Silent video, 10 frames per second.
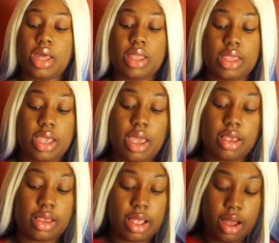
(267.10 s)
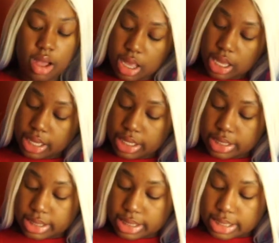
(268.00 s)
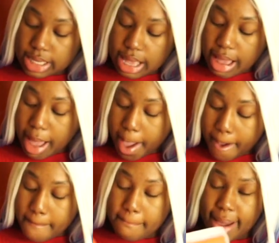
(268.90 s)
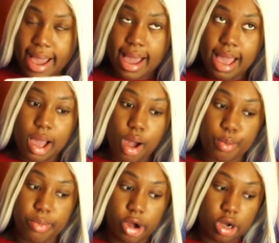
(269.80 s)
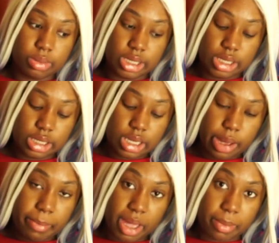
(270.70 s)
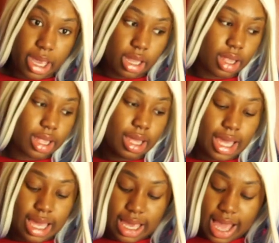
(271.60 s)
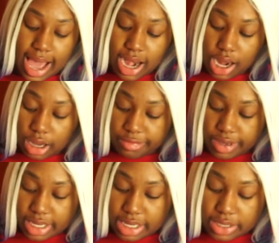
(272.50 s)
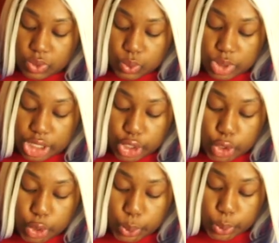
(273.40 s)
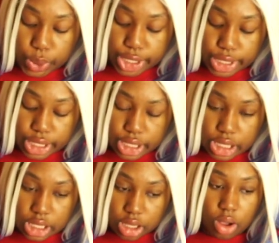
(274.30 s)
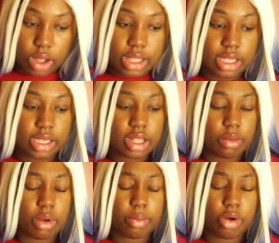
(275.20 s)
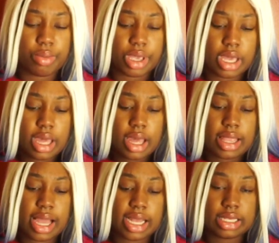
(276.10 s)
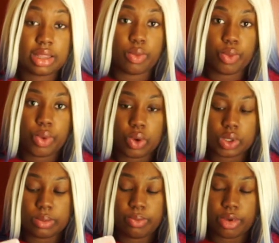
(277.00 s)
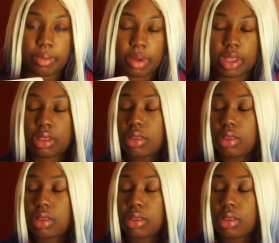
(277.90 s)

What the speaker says: this is my Barbie pigment. I love it. It's really cute. No, this is not my Barbie. That's the rose pigment.